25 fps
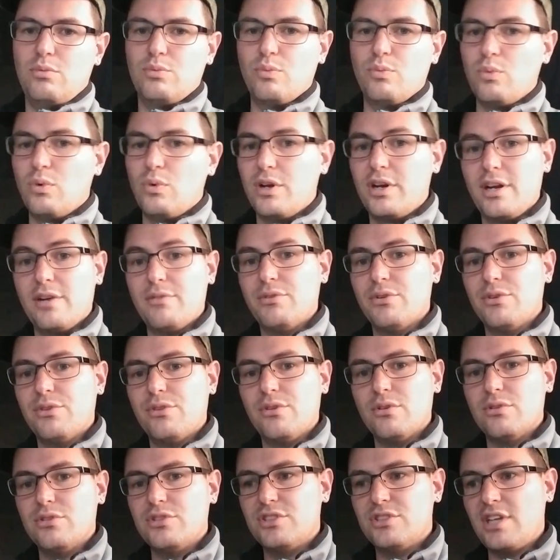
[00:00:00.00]
whatever
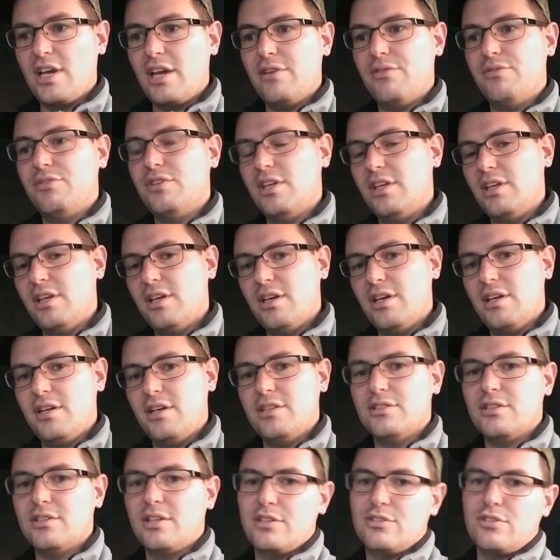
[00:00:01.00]
their safety
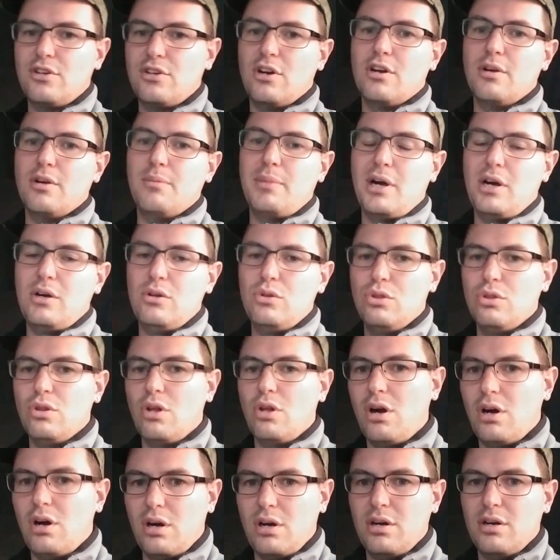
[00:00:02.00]
is, and they talk about
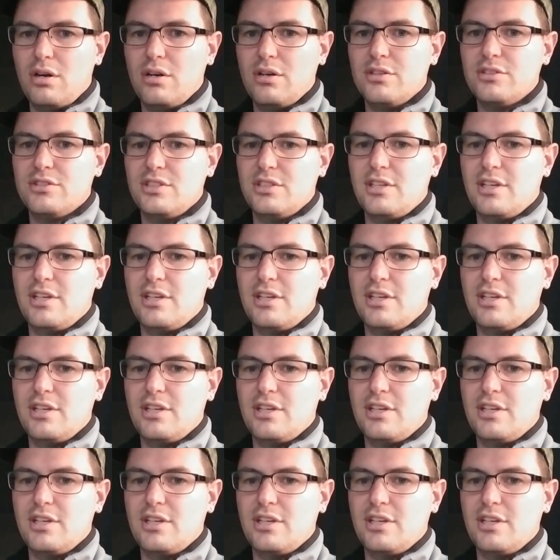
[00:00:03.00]
logs,